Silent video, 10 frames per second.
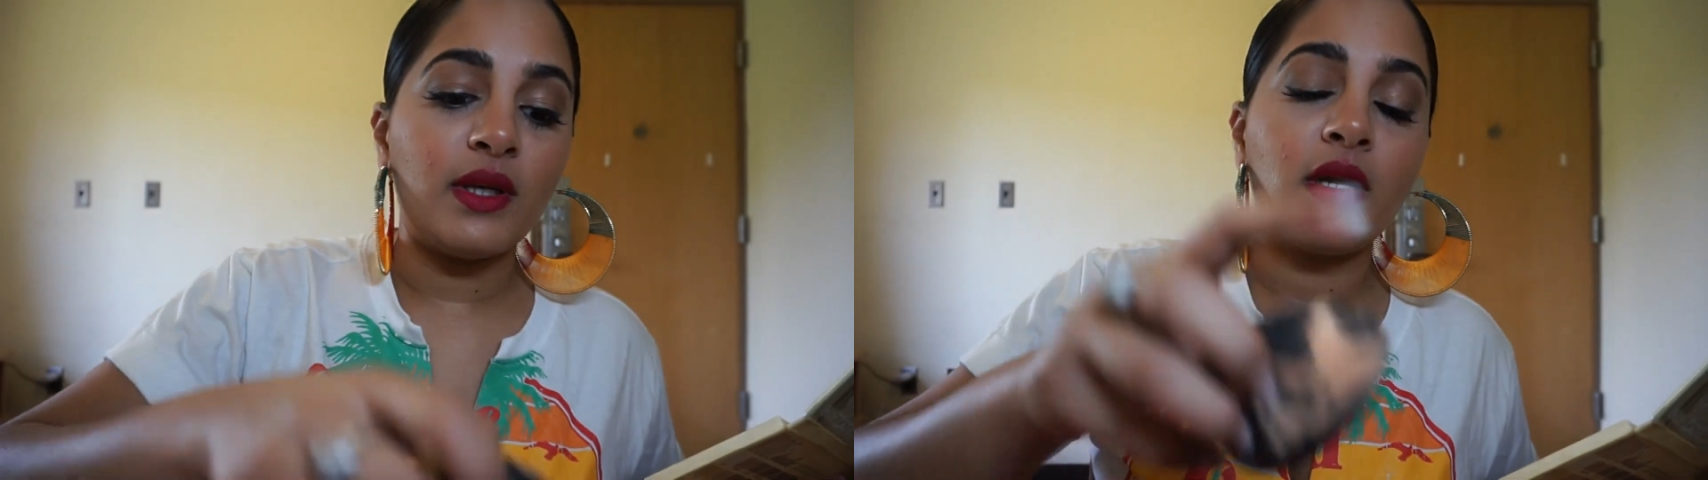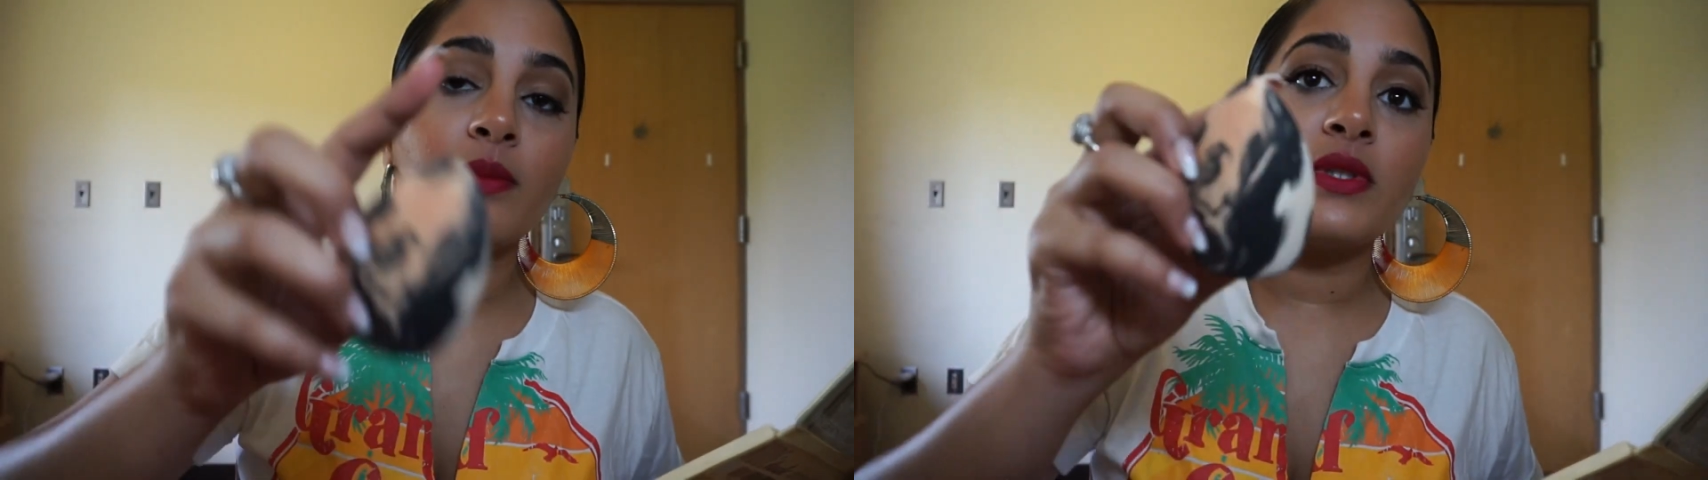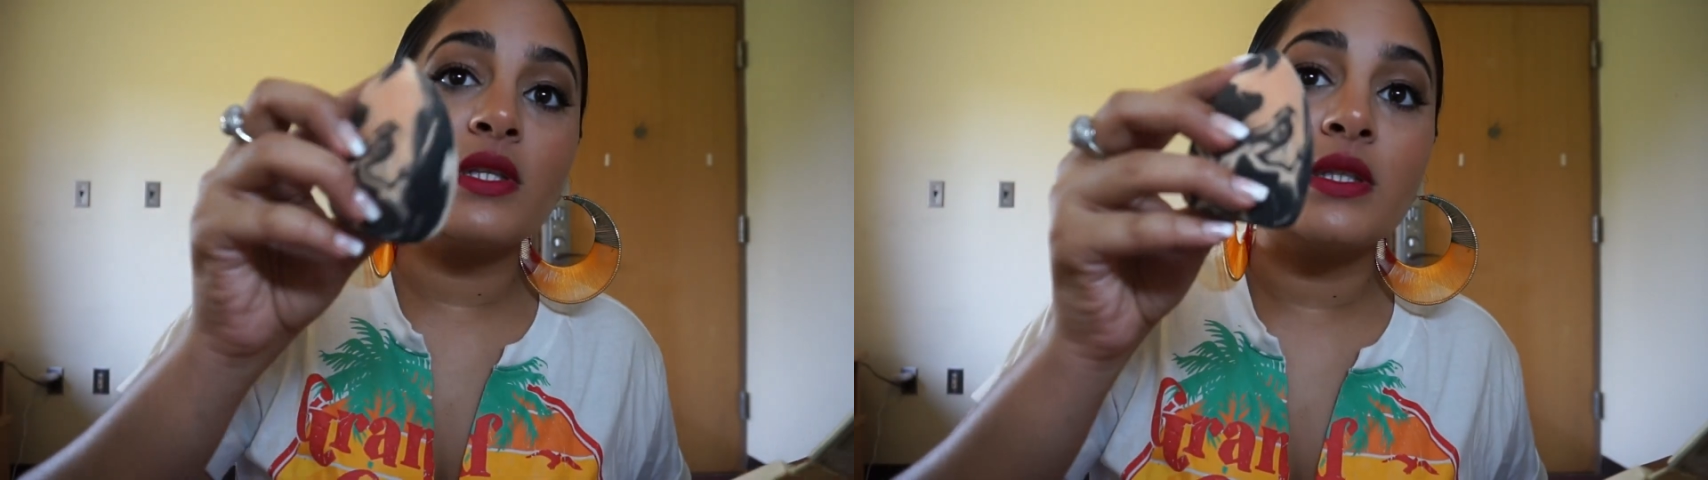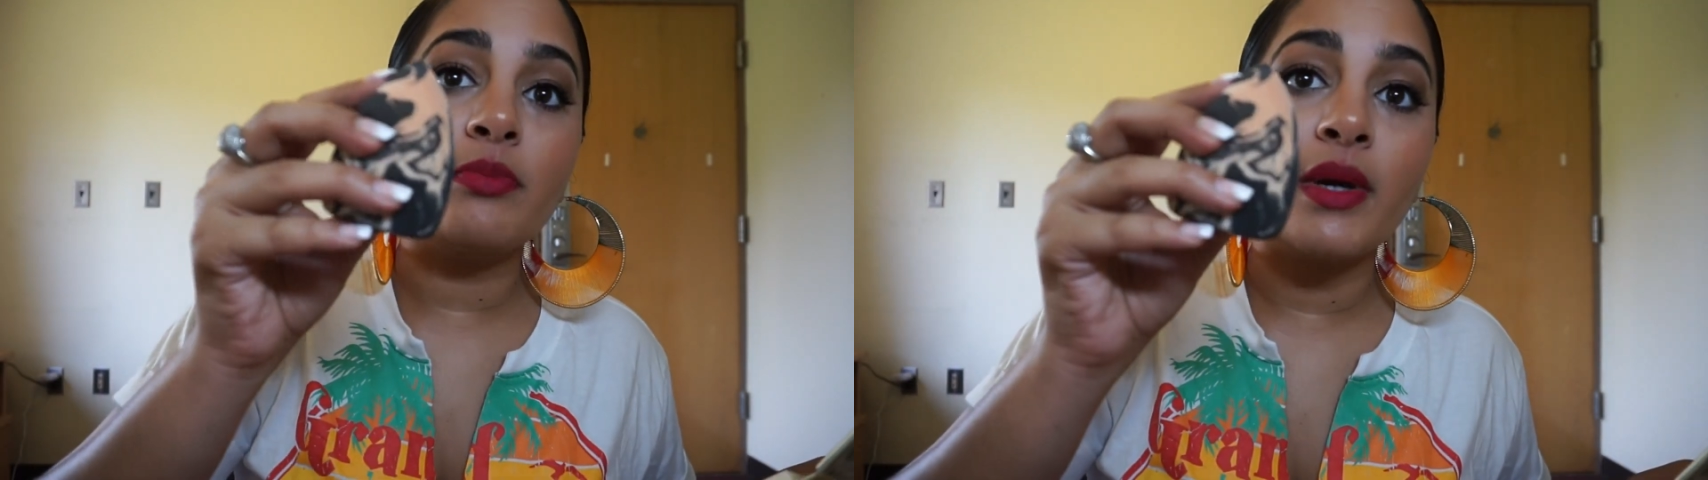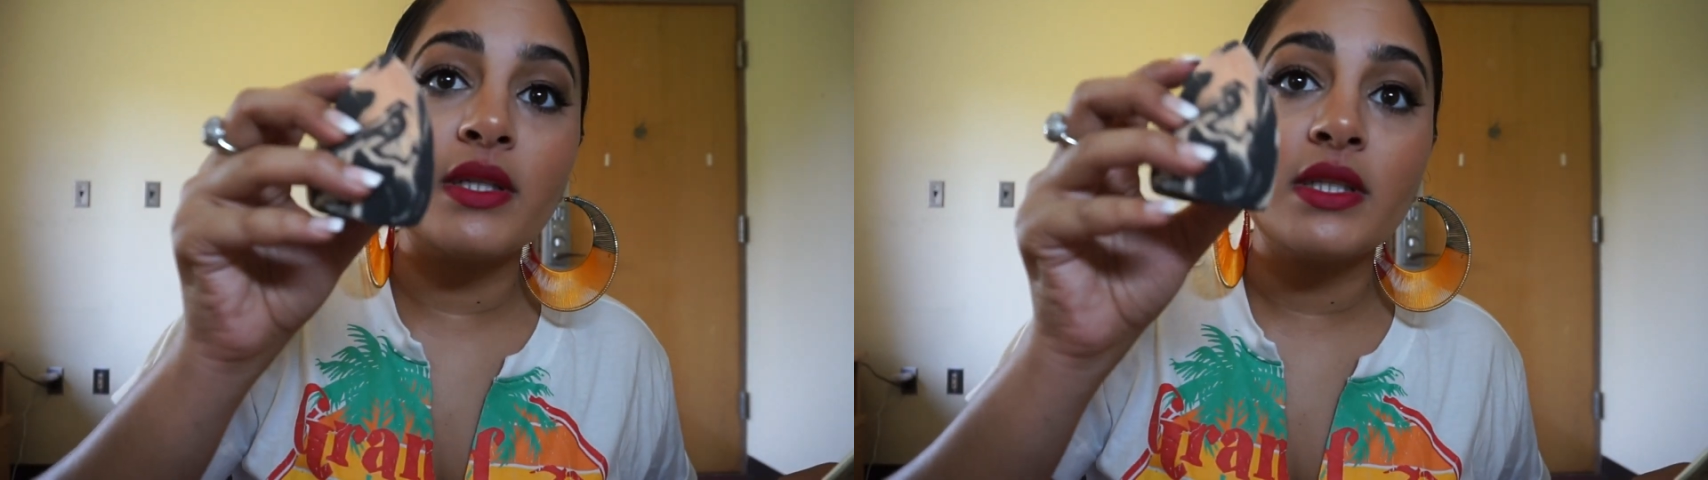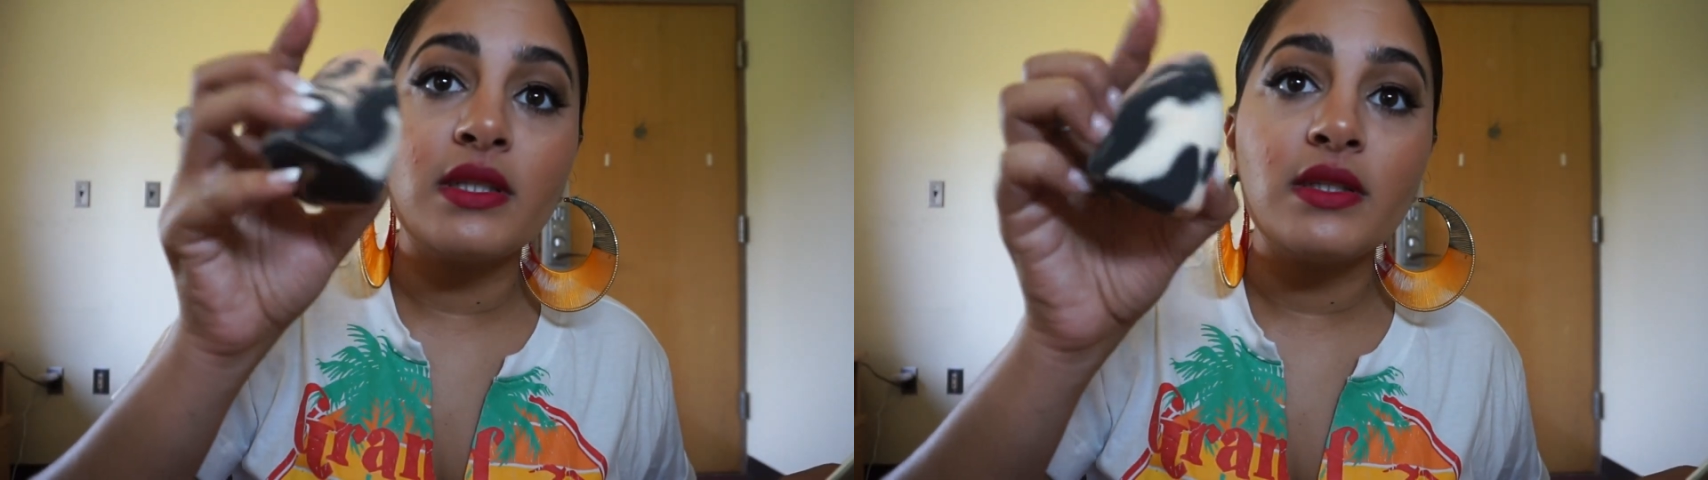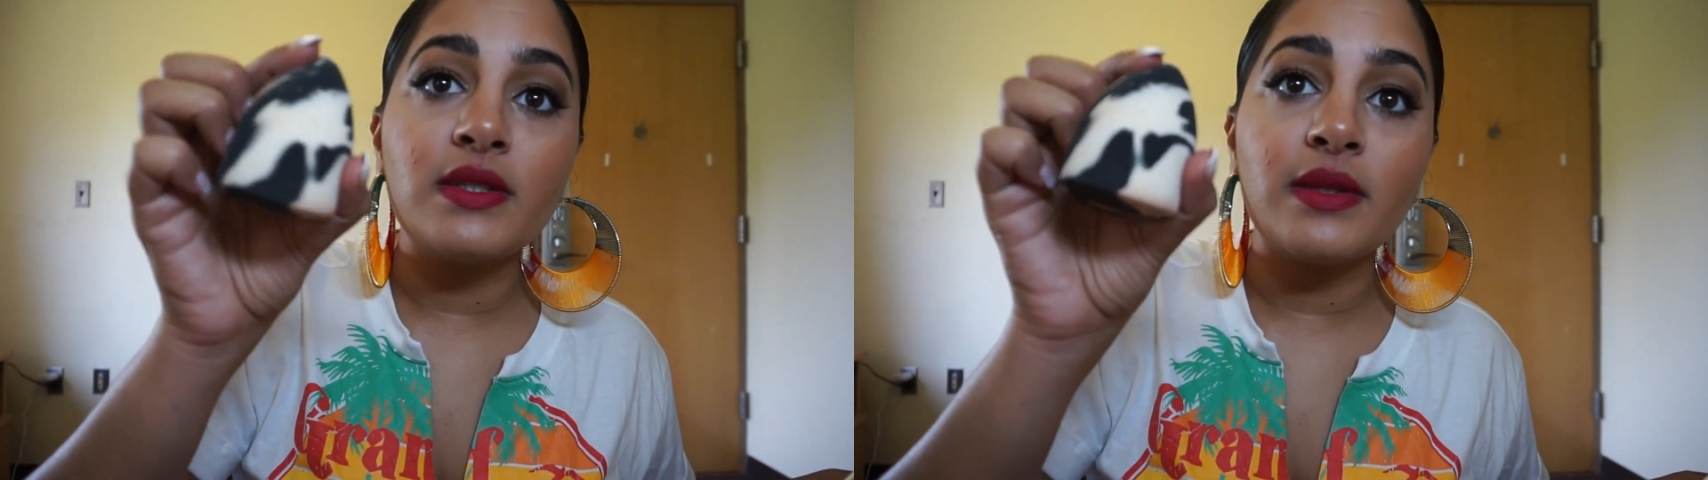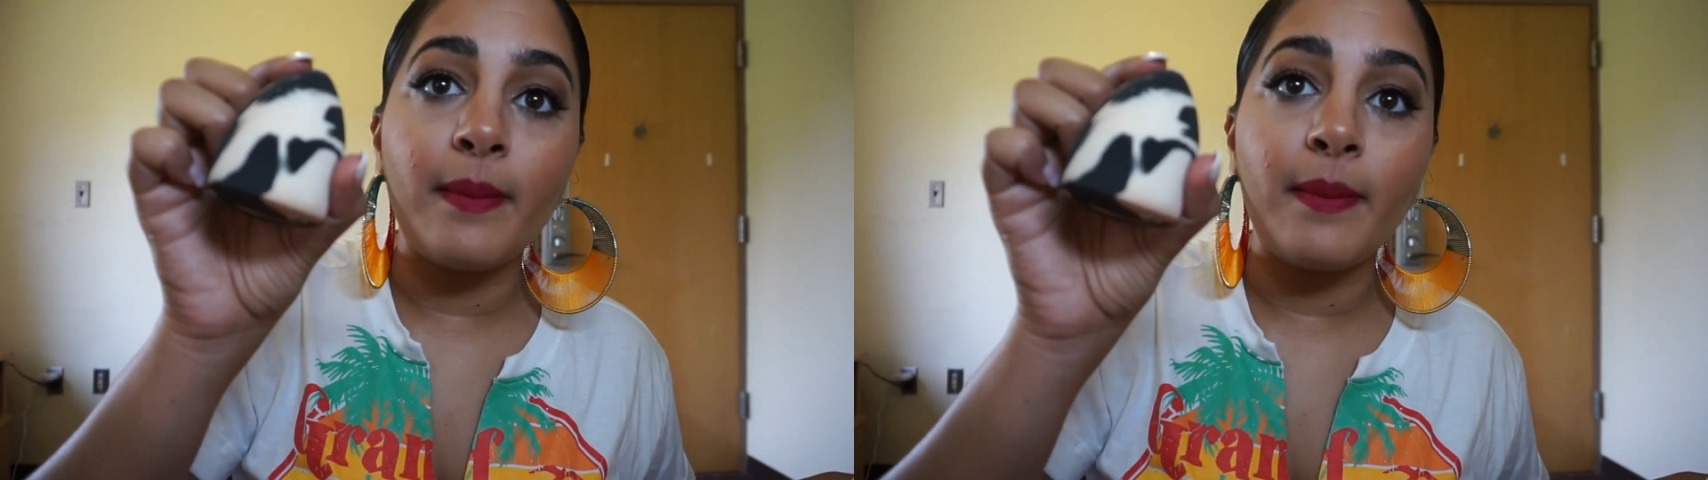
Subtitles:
it comes to sponges,